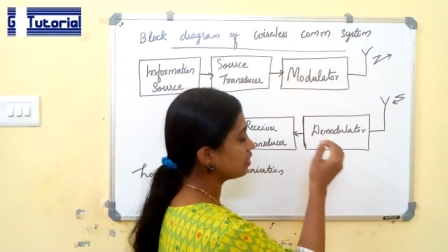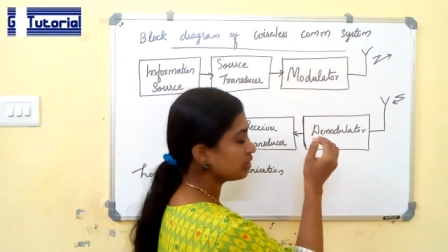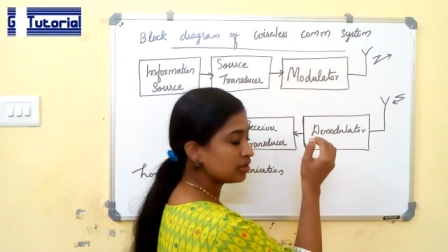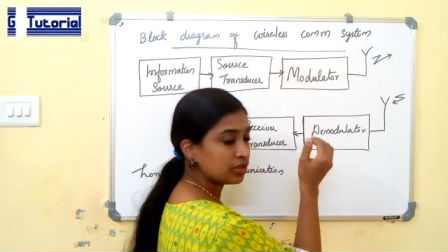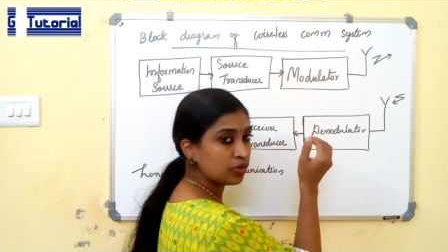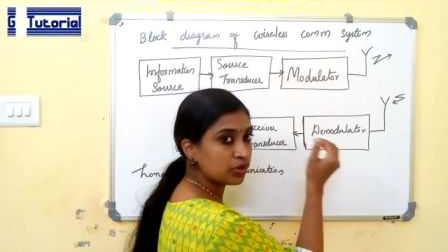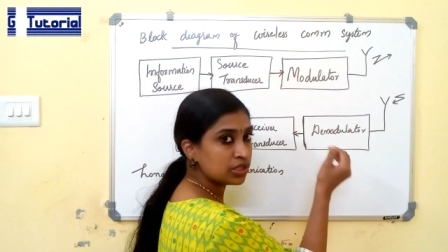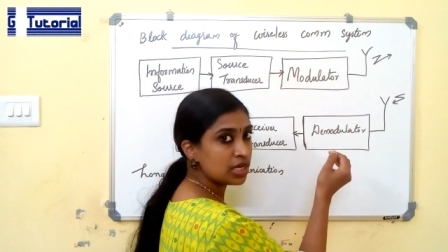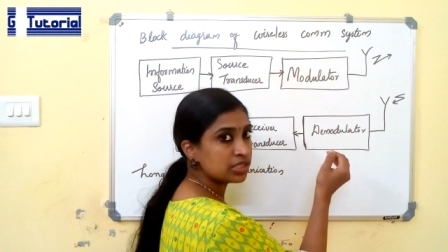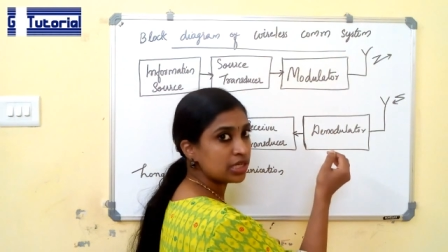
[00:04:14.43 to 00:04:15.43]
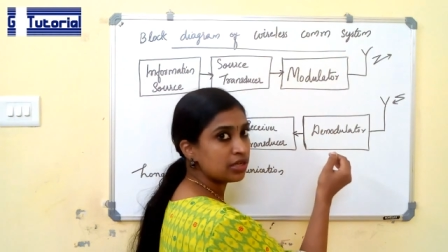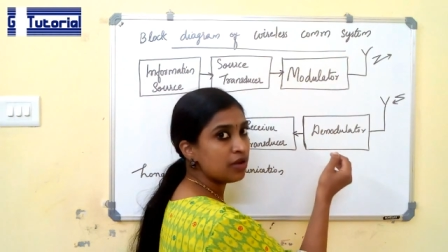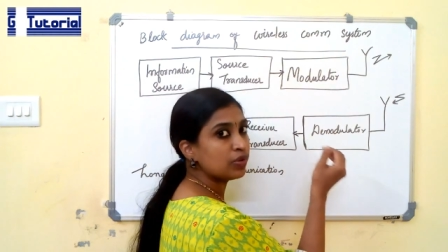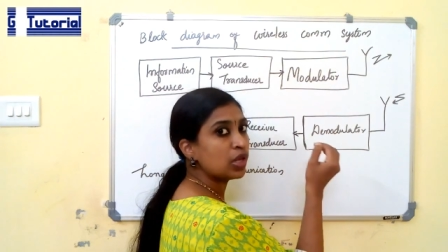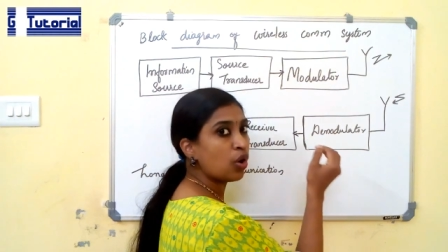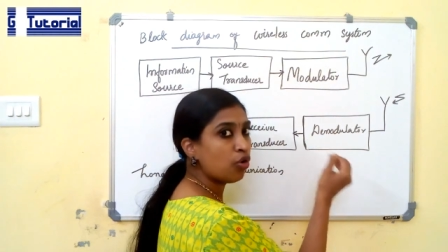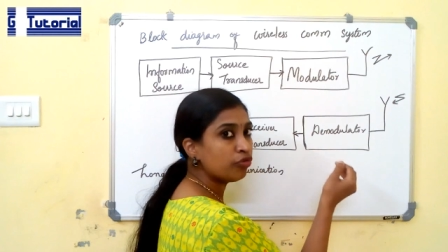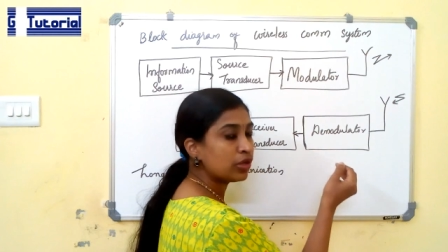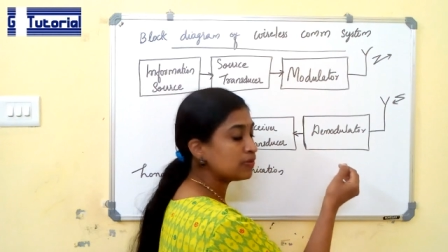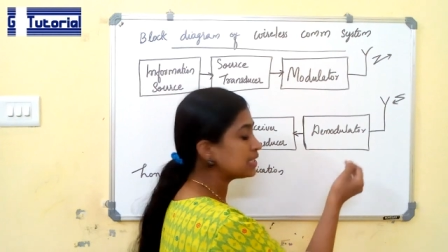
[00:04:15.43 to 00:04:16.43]
with low
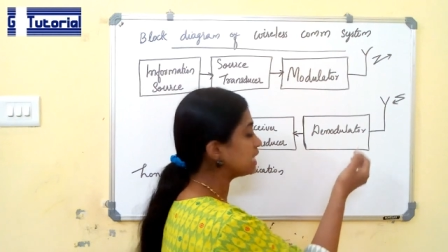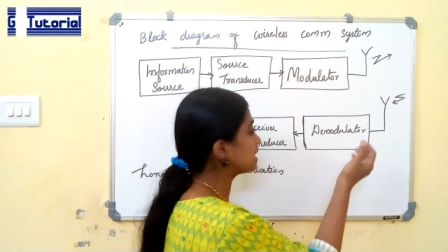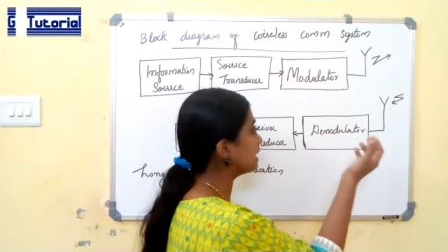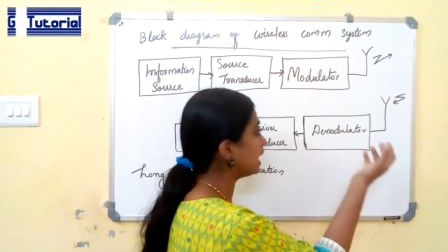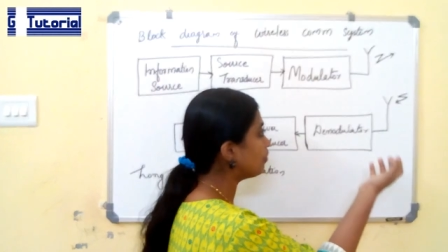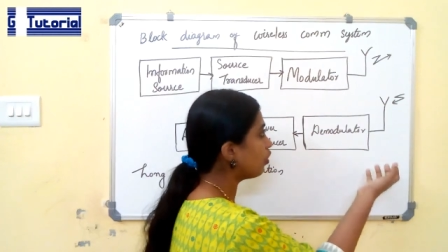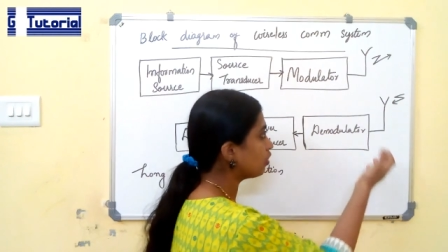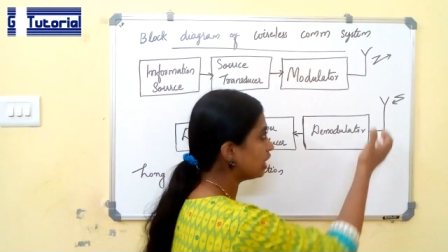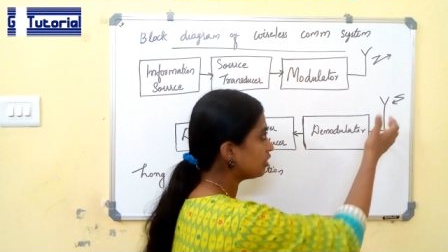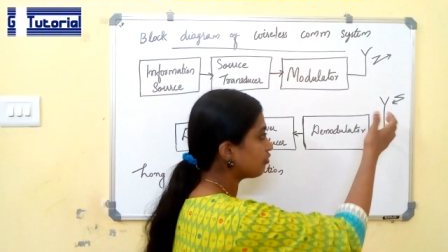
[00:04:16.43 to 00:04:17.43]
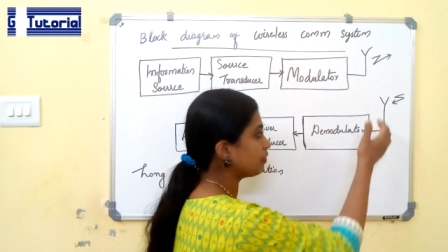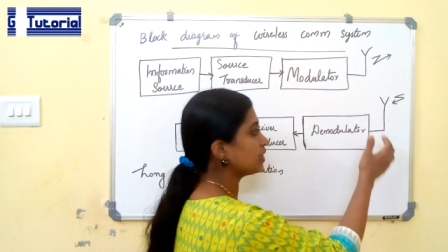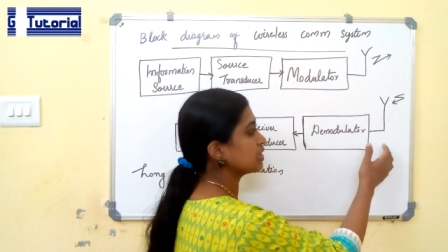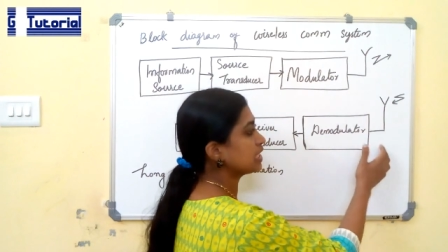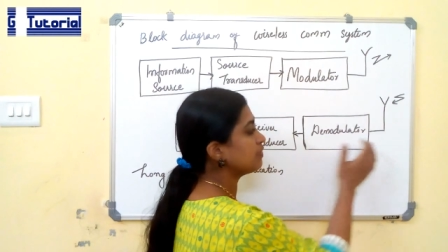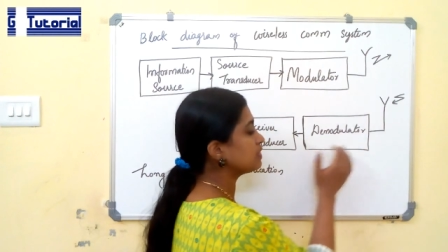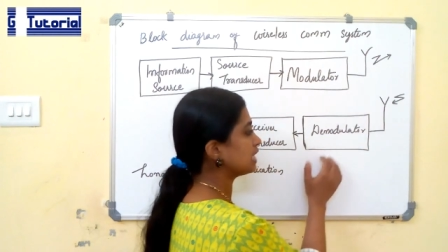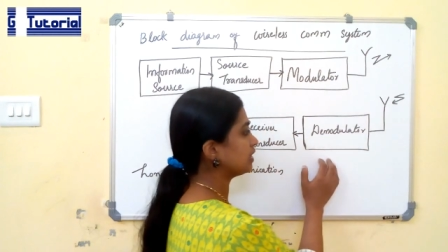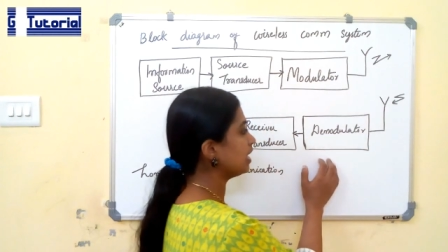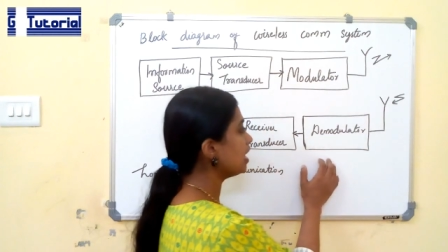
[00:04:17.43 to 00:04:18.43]
frequency is demodulated from the received
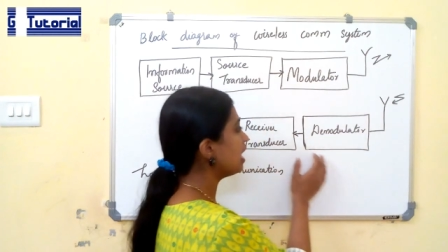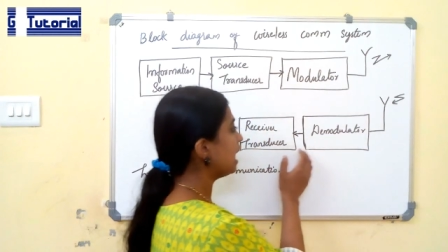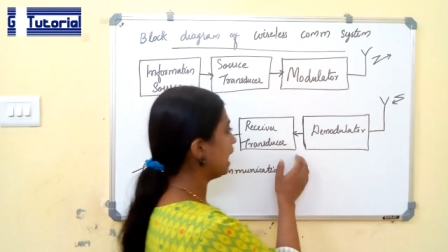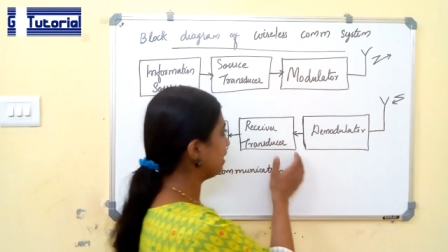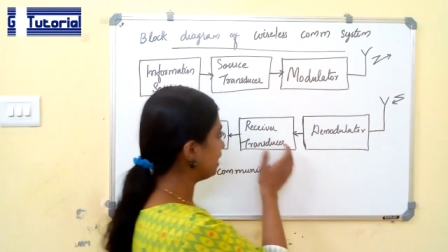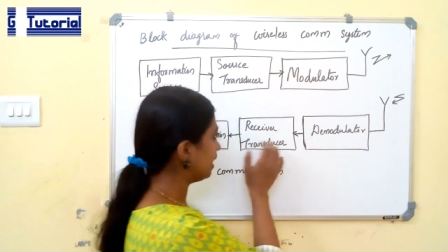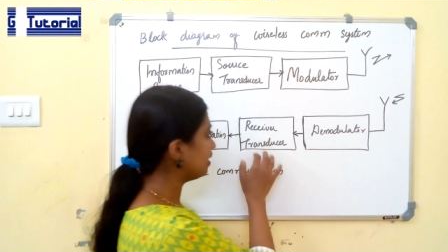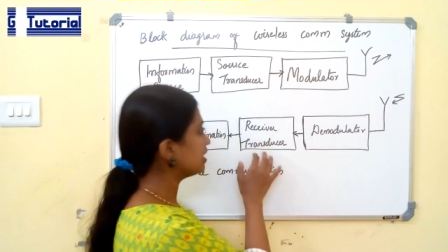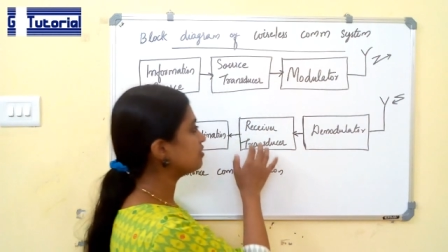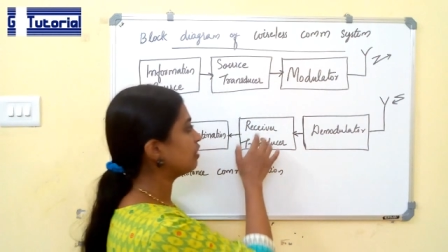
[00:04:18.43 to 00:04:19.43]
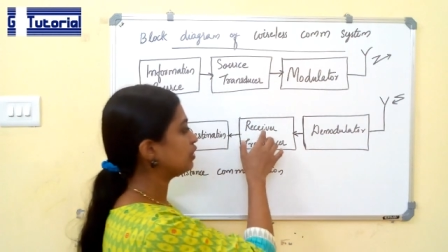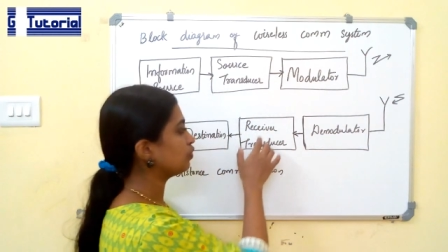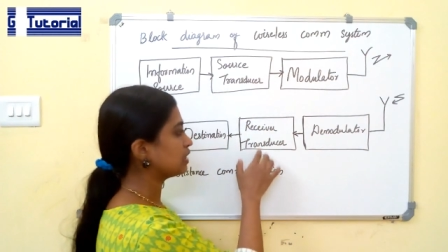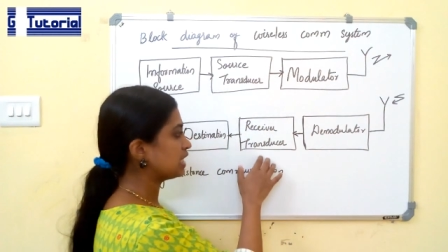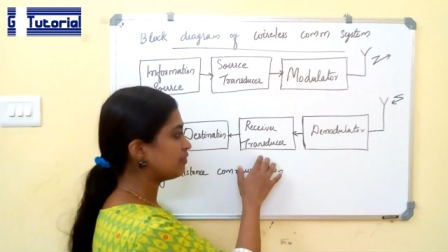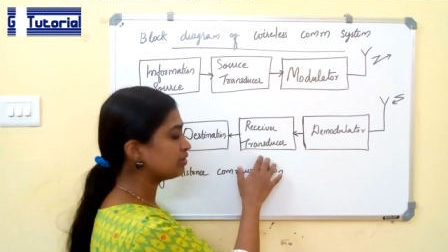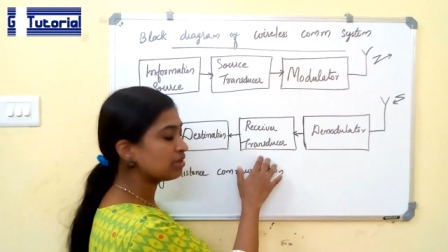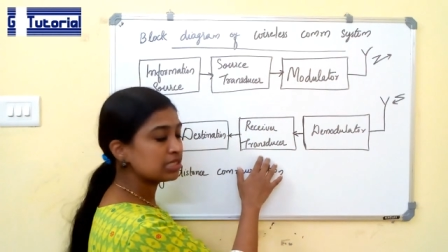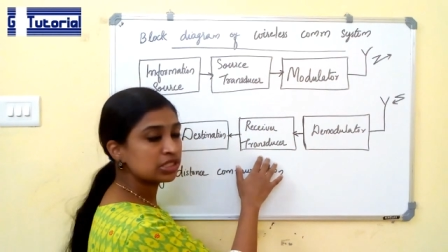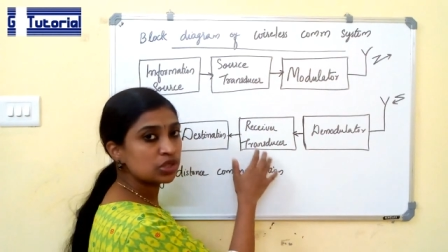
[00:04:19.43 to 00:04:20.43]
signal, and then it is fed to receiver
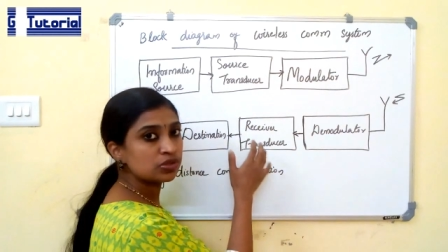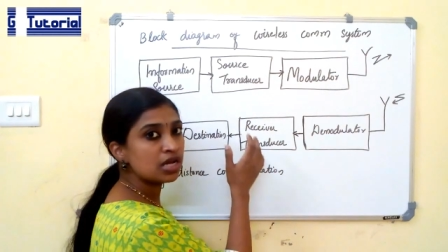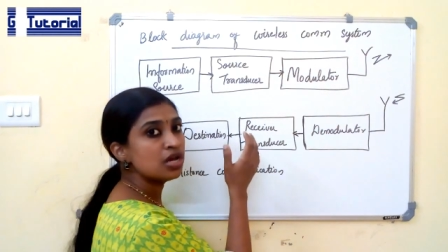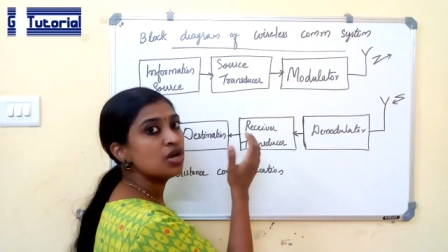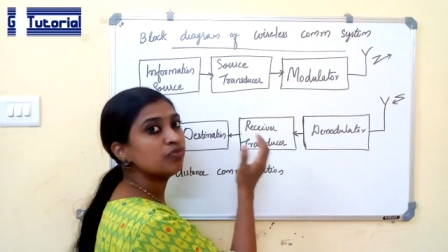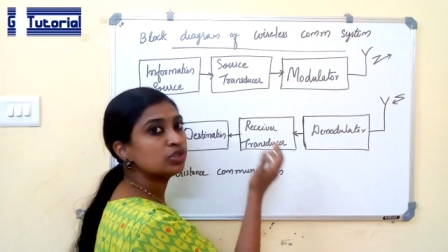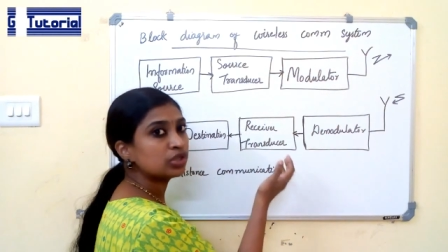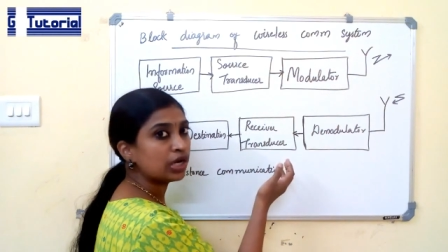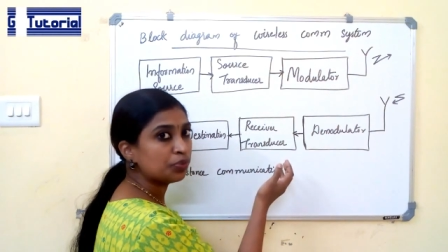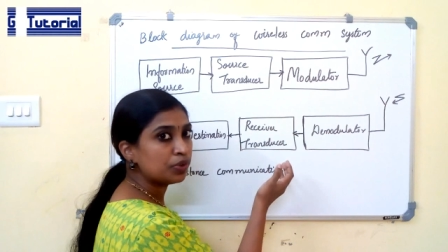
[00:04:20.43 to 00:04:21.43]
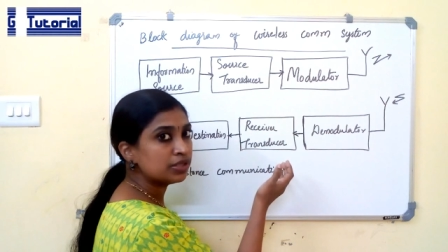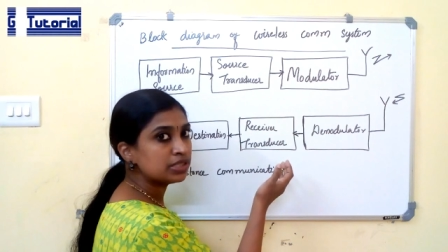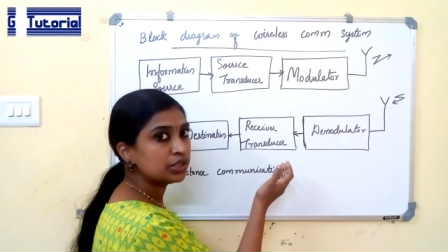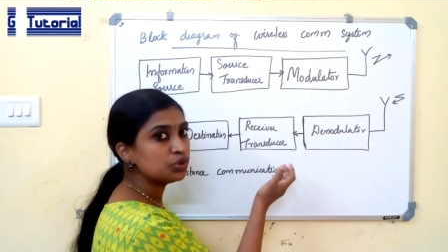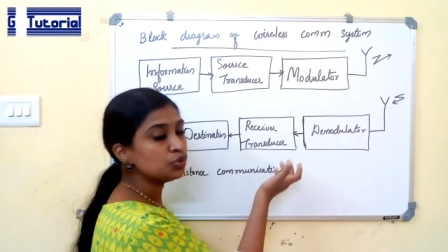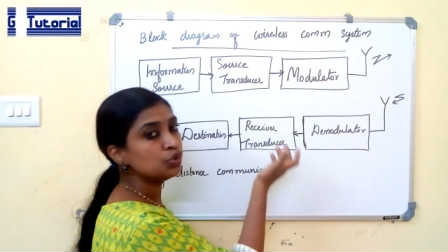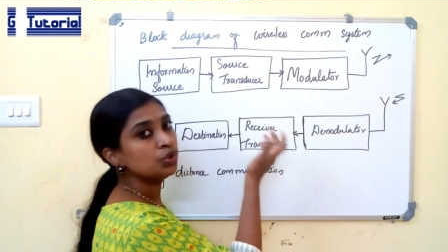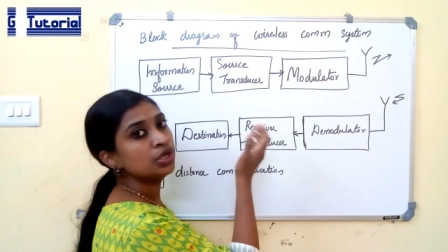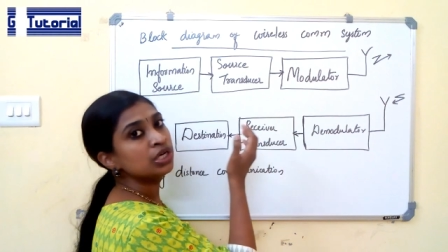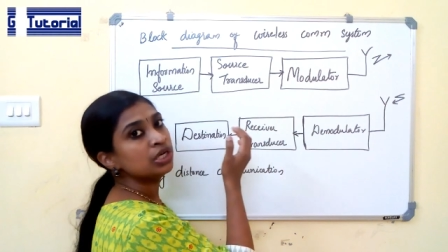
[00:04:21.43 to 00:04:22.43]
transducer which converts it to
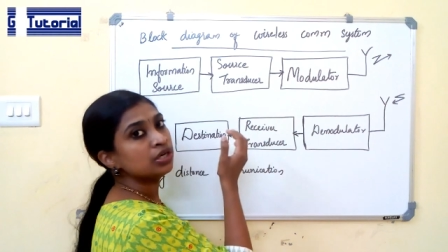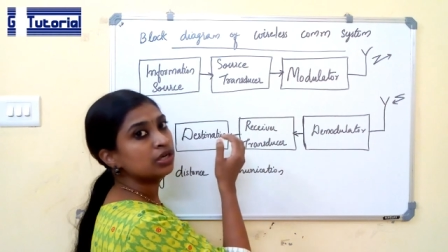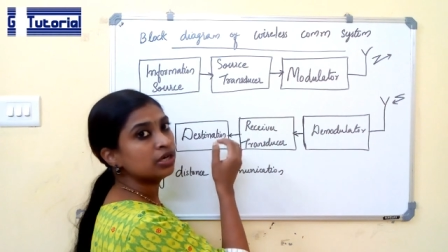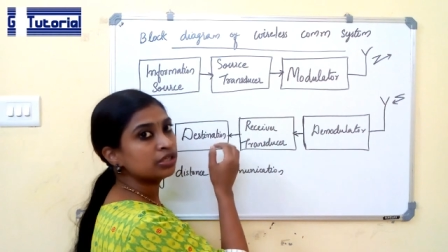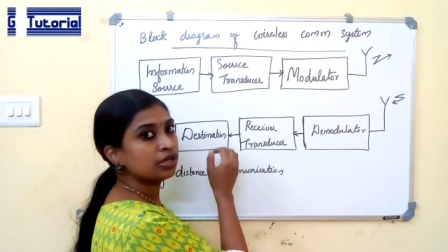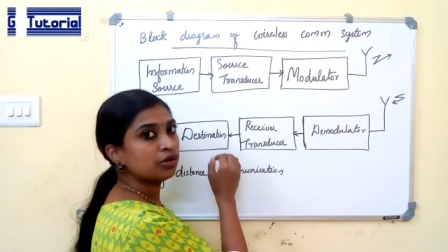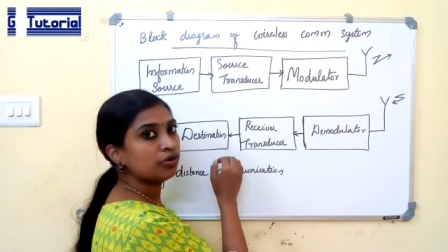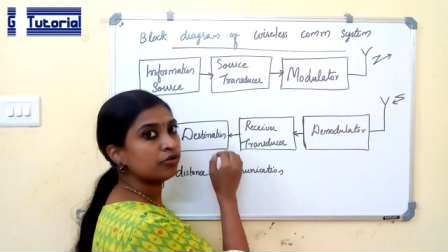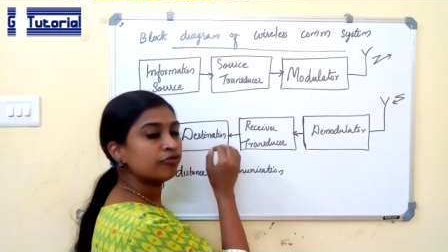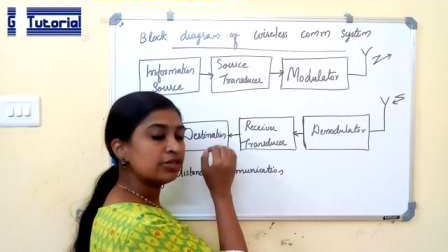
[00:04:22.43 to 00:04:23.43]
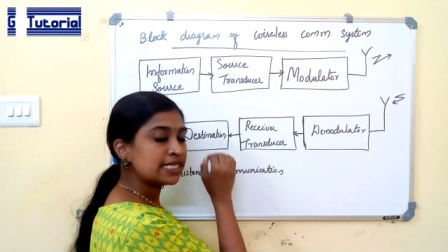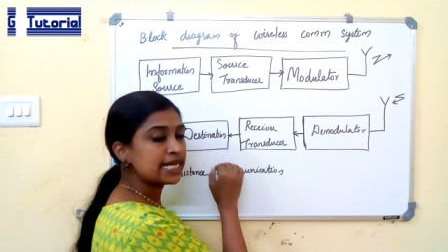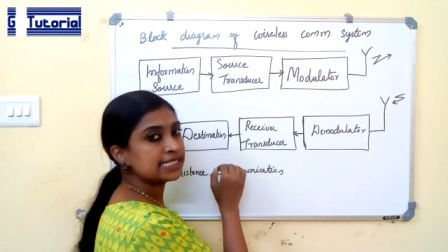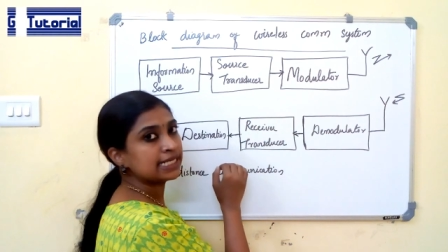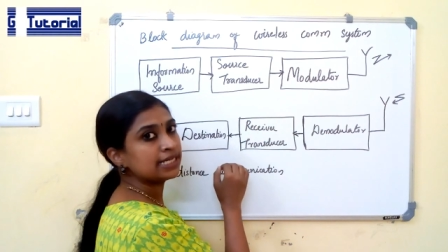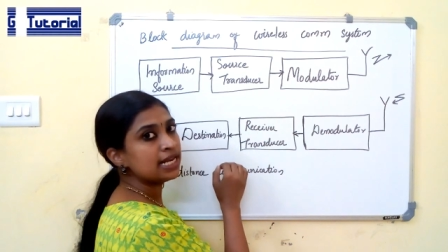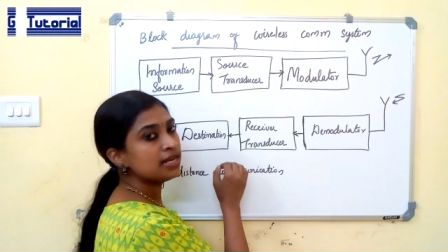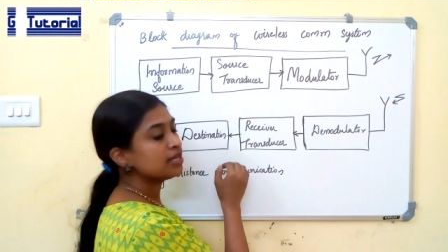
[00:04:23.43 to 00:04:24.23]
the physical signal,